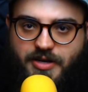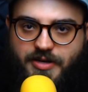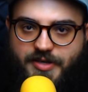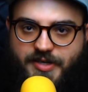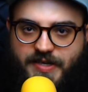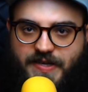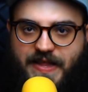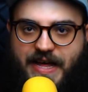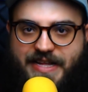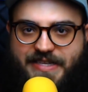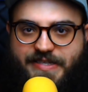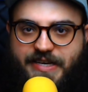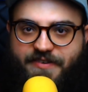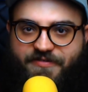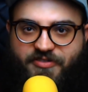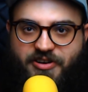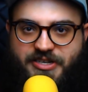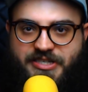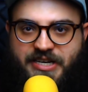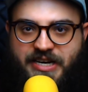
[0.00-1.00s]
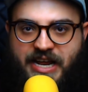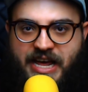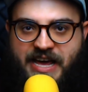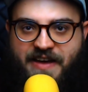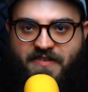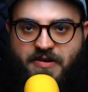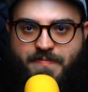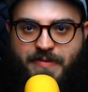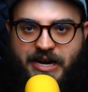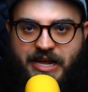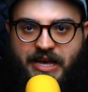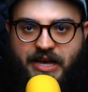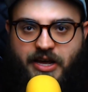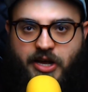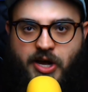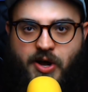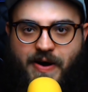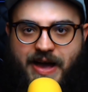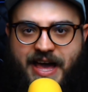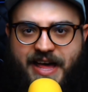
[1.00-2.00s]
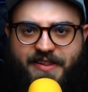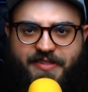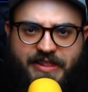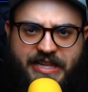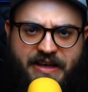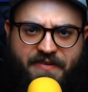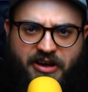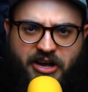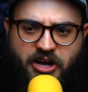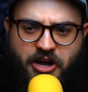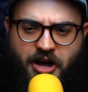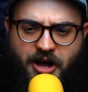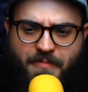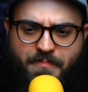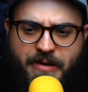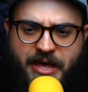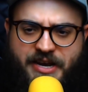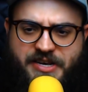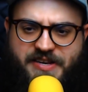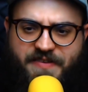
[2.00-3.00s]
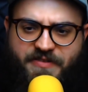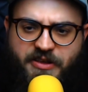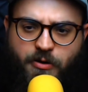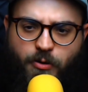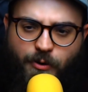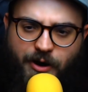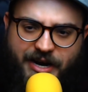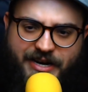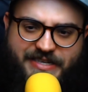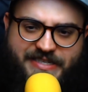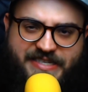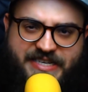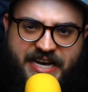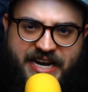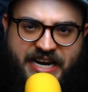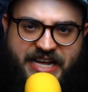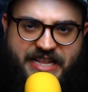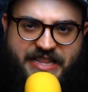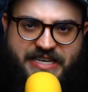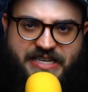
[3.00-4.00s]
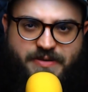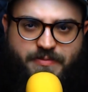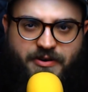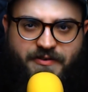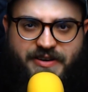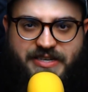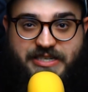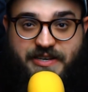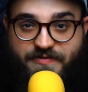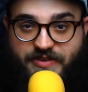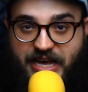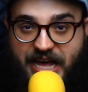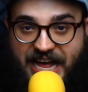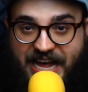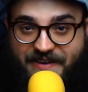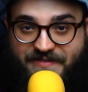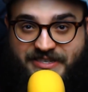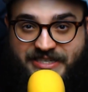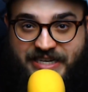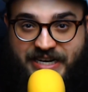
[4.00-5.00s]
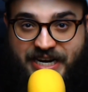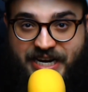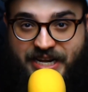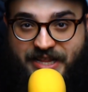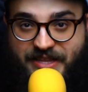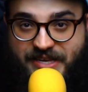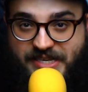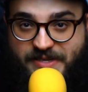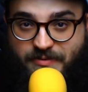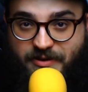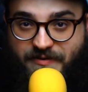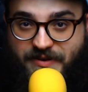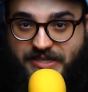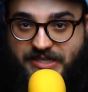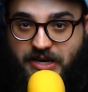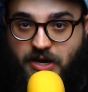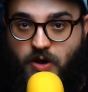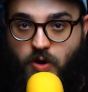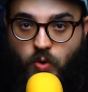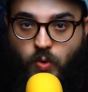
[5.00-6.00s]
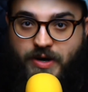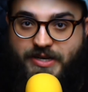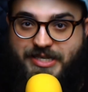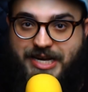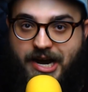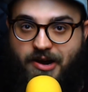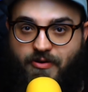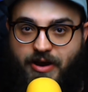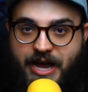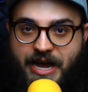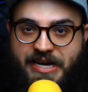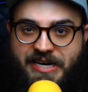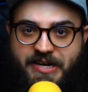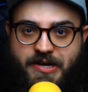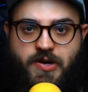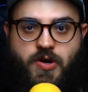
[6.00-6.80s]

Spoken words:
So that's it for today, everybody. Go ahead and leave a comment if you want to see any of these movies, if you have seen any of these movies. Was I right?